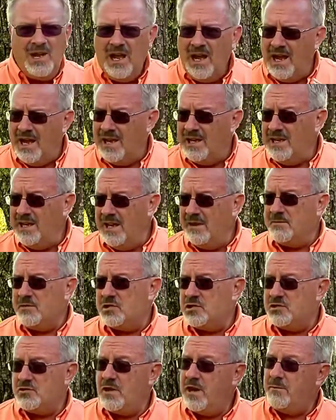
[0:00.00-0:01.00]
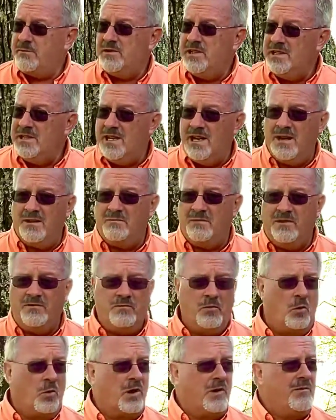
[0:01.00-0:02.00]
I had never strapped it down
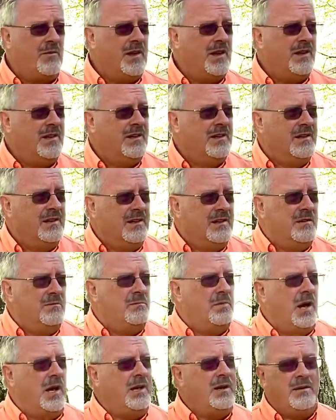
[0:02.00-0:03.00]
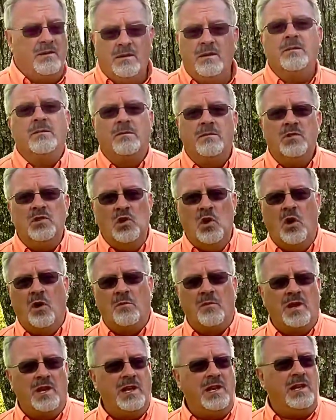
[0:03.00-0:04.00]
before. But
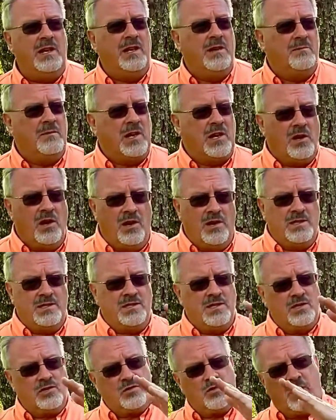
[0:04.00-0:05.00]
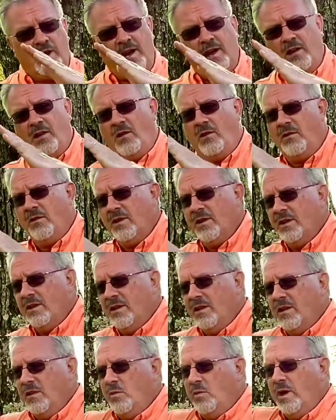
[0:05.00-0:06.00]
normally, because the trail
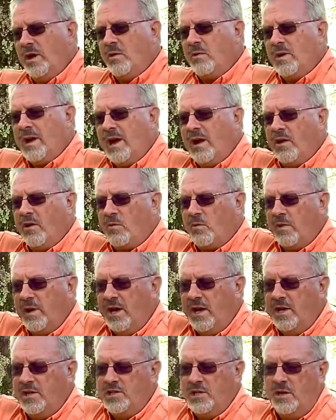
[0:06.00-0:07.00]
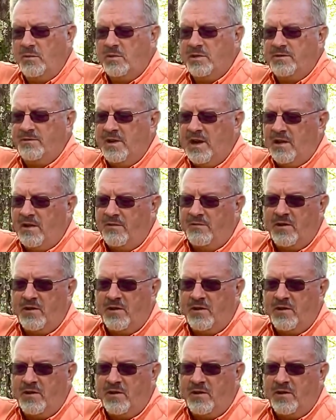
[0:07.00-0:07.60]
went around a ridge and it was very,